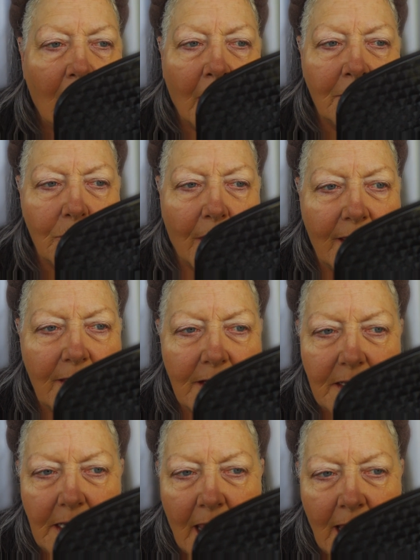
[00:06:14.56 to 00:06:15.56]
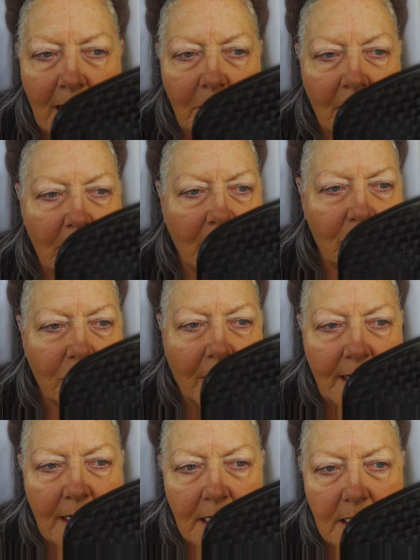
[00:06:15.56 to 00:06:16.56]
I'll try this again. Maybe I'll
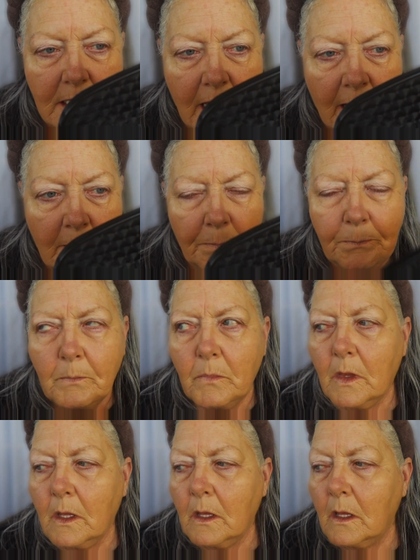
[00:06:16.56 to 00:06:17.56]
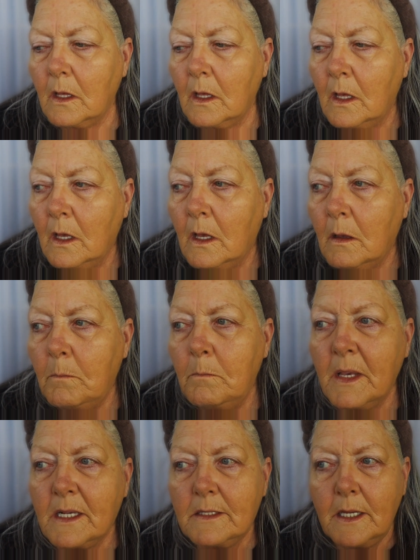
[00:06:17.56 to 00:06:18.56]
try it next time,
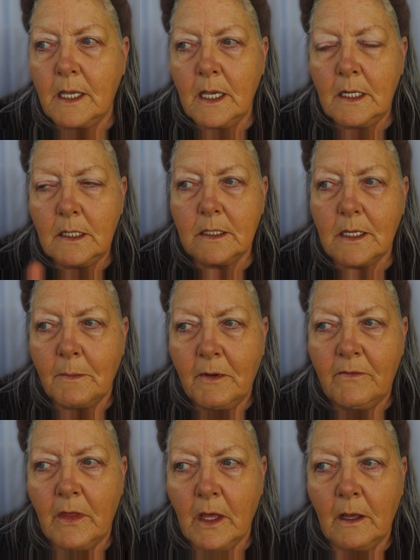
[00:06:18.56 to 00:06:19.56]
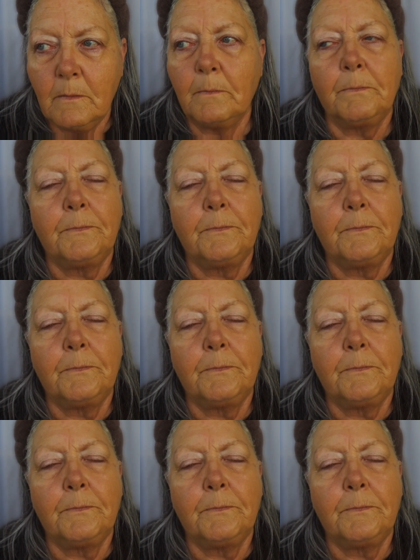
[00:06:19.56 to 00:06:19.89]
mixing in some of the